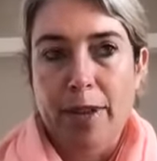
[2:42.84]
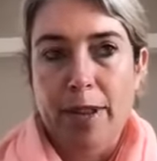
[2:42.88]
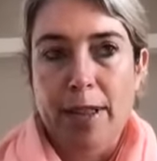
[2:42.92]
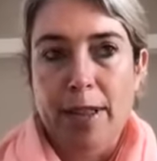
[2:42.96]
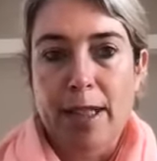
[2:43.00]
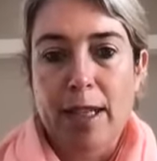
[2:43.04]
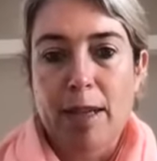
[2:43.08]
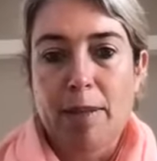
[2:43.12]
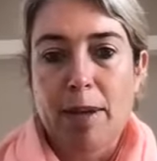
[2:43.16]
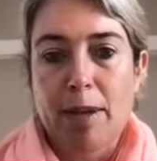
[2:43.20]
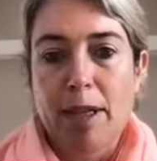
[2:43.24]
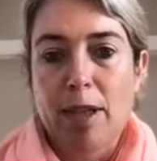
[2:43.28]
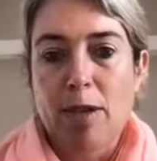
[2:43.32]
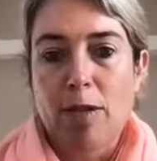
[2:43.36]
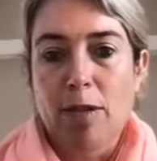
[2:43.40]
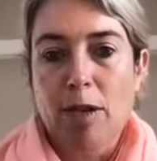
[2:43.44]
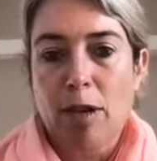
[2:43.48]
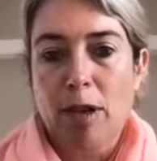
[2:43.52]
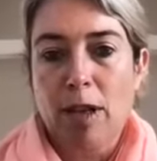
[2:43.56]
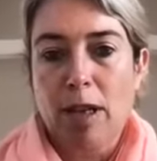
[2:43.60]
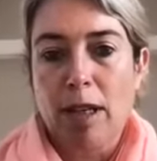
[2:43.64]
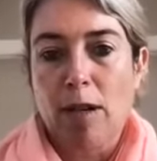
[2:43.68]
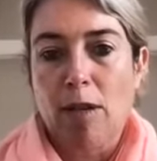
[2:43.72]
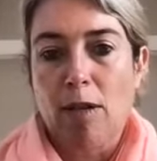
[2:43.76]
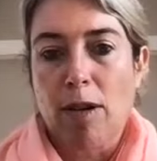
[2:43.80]

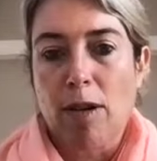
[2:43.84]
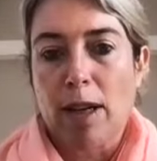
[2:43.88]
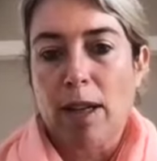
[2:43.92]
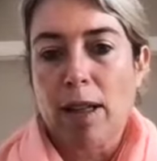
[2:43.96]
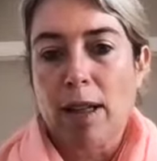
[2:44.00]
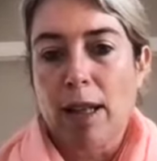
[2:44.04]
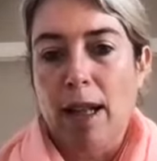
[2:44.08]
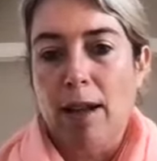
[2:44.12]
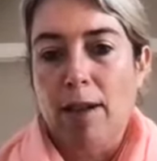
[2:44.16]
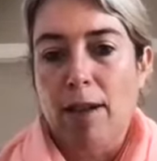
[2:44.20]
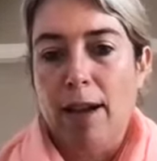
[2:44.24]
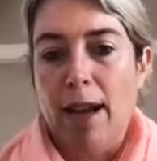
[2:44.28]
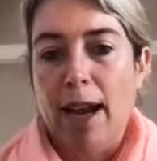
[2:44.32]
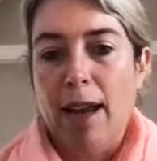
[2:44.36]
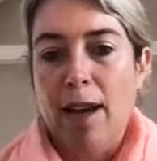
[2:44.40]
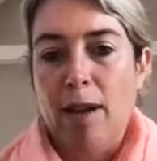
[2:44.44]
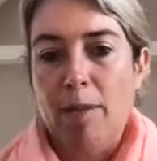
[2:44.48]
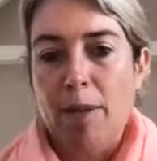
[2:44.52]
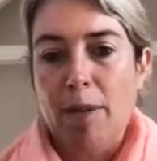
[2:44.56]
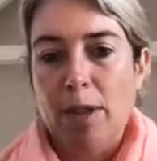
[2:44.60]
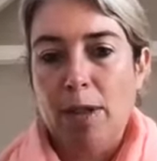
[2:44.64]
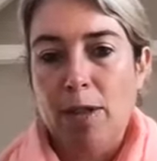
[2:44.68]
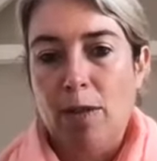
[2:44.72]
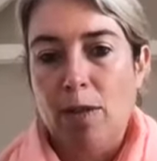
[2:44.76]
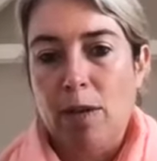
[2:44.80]
CBD oil, our
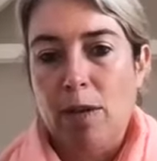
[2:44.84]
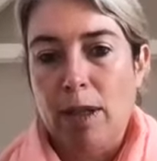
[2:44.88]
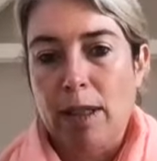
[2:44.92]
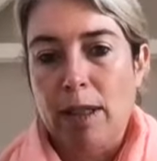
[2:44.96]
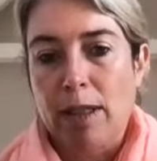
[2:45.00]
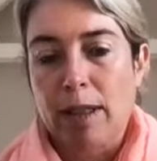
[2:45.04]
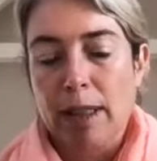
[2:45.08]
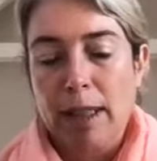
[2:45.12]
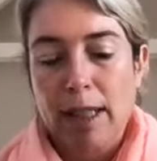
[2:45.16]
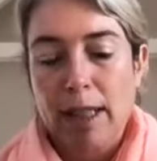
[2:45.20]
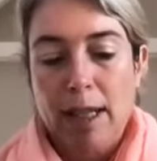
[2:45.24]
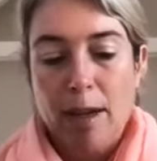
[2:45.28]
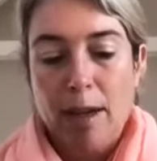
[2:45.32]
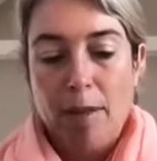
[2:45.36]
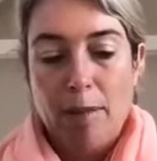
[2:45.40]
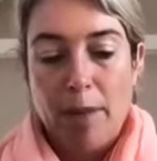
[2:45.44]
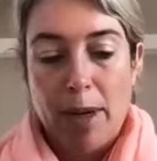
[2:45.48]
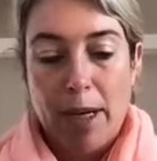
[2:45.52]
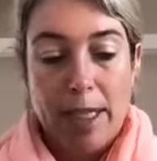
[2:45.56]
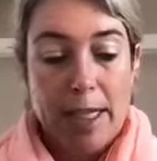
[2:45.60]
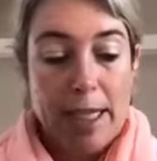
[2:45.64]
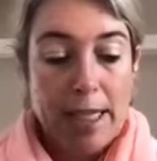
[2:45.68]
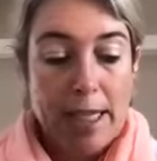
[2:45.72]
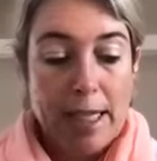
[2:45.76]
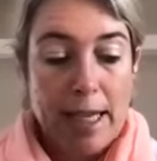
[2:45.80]
cannabis oil,
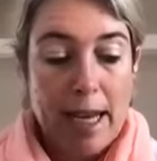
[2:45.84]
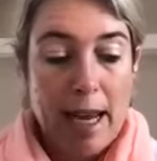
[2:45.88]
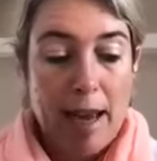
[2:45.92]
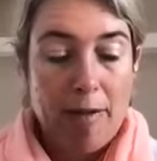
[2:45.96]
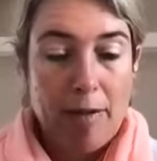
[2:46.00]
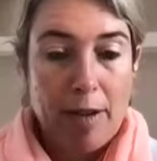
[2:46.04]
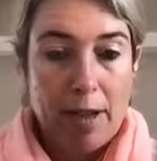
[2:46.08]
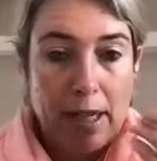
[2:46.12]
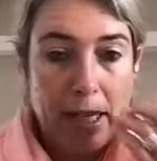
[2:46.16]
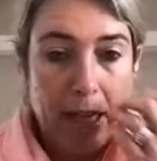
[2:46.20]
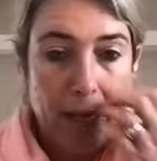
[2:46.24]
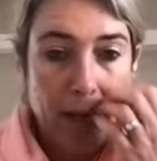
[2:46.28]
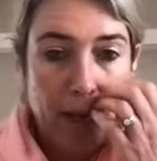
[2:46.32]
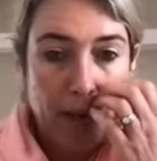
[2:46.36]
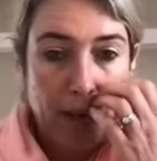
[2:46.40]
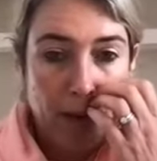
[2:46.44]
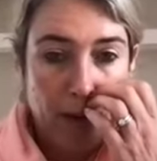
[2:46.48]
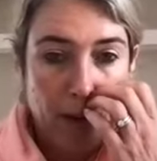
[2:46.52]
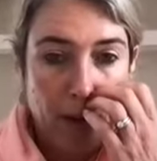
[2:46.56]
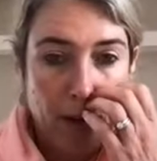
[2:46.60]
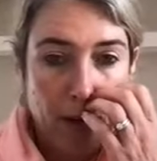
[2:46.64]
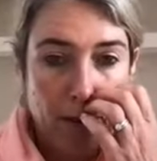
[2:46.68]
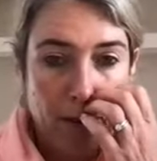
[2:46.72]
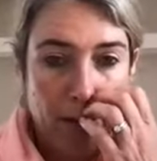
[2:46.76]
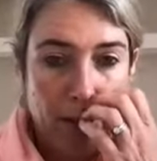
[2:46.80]
but it doesn't have any of
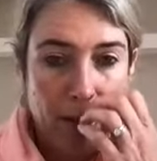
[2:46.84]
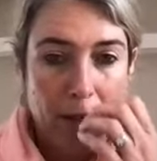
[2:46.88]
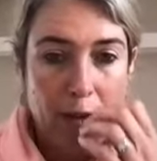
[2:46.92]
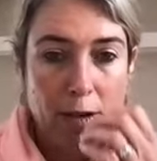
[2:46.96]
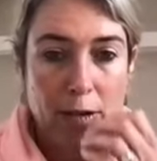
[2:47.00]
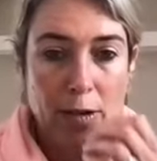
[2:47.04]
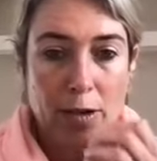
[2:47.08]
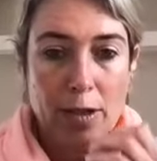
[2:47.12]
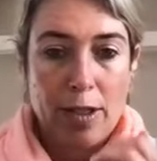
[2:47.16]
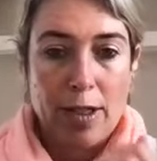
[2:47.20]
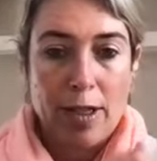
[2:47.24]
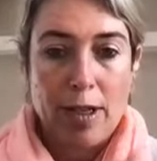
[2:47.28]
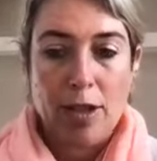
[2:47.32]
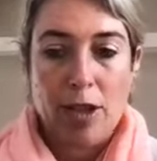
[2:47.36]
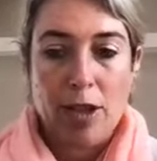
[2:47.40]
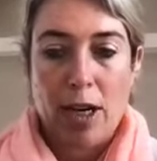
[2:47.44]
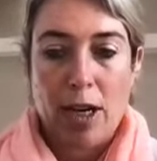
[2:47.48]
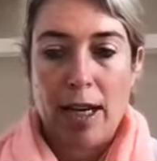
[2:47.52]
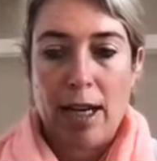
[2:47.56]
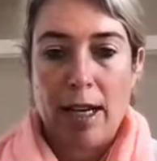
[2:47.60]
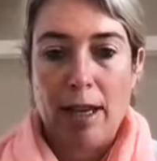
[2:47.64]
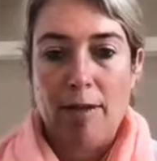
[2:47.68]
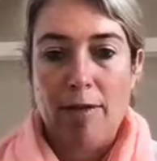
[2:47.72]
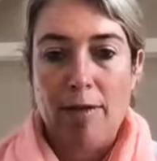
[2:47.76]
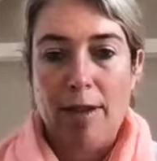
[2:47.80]
the
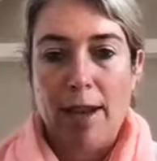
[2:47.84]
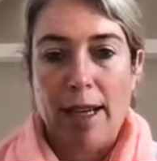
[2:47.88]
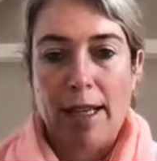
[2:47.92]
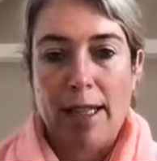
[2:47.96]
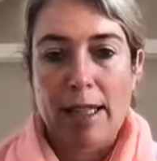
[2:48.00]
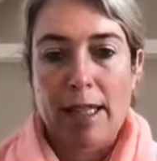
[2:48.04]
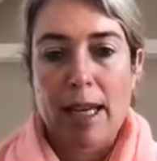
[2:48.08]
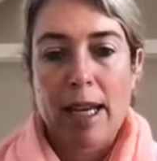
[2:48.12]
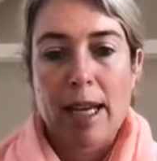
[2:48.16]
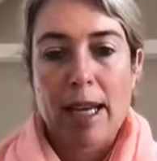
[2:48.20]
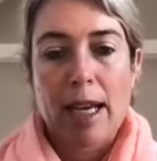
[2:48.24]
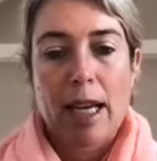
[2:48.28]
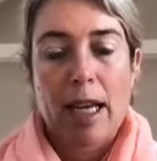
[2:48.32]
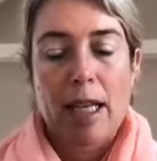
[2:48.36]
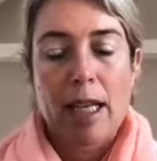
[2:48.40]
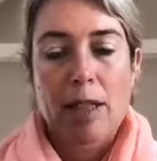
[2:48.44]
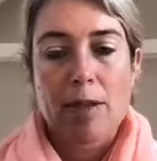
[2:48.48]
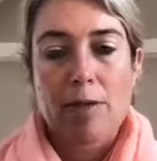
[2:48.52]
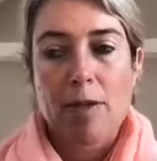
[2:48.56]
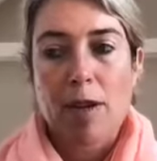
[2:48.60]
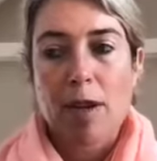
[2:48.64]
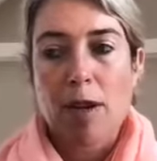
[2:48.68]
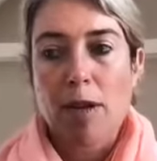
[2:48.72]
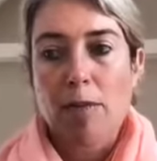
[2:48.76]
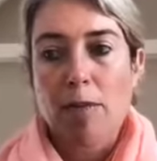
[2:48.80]
hallucinogenic effects. It's
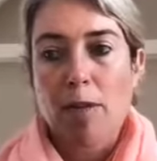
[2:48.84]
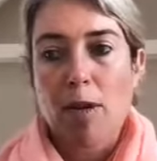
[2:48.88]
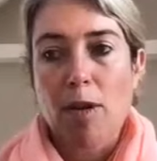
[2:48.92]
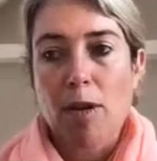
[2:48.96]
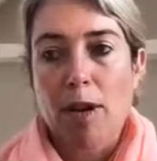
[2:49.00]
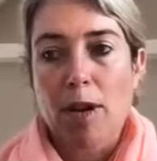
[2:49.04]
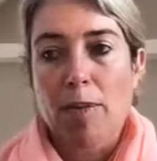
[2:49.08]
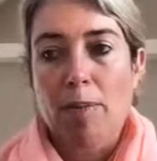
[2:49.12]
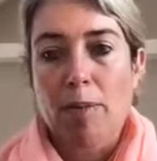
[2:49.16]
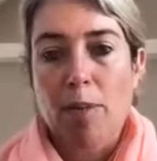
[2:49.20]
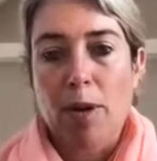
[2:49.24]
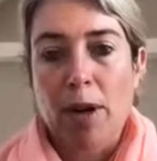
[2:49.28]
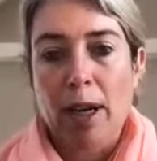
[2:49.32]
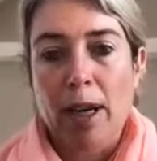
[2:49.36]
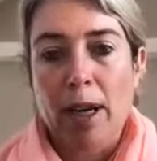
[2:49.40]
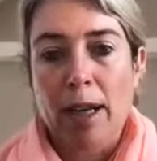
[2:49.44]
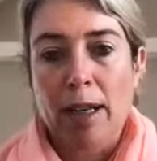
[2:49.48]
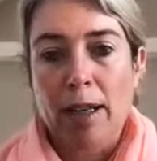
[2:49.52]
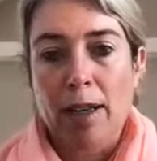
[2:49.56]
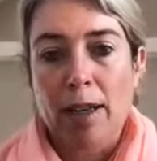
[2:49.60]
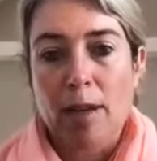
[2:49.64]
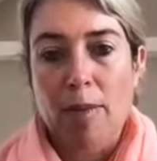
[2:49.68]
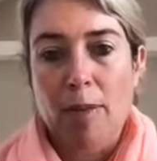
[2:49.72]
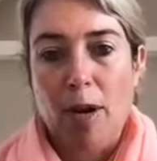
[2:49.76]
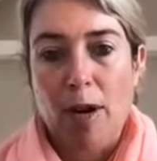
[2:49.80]
very good at
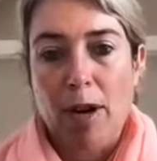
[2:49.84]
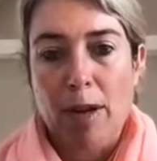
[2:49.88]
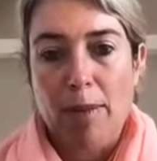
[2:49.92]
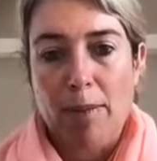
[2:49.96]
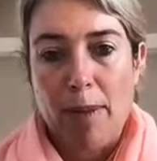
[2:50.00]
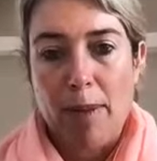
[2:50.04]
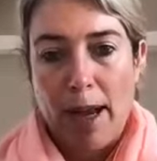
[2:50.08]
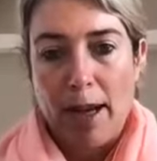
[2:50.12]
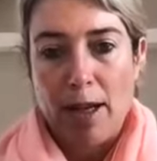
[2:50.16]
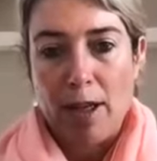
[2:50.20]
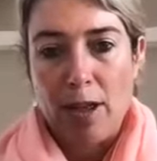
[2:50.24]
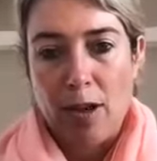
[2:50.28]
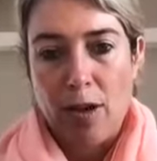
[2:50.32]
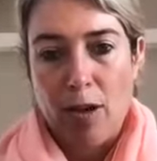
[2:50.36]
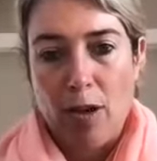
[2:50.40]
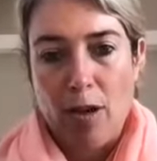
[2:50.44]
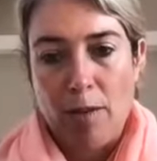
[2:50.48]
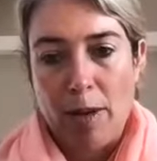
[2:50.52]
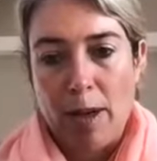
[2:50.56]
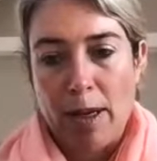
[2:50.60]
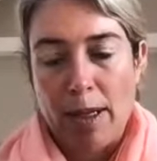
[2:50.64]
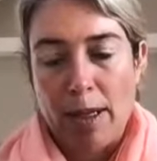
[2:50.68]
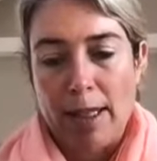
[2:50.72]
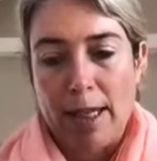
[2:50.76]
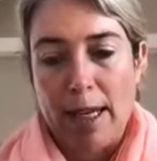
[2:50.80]
bringing the body back to
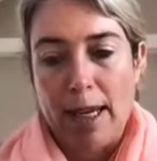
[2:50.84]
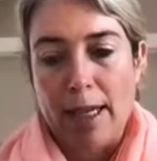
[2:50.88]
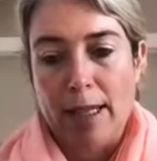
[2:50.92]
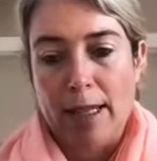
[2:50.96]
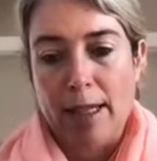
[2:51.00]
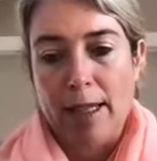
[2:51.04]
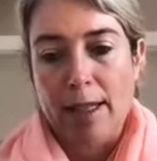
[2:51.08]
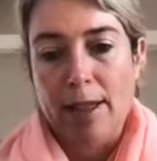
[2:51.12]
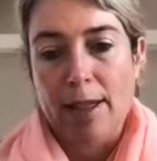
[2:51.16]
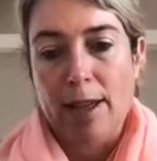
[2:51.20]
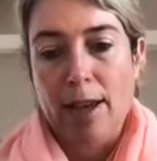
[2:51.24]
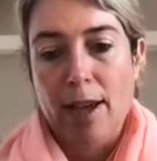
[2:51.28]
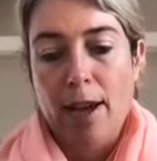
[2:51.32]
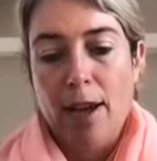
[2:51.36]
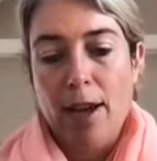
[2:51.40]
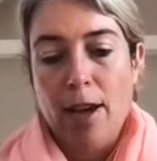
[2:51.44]
homeostasis.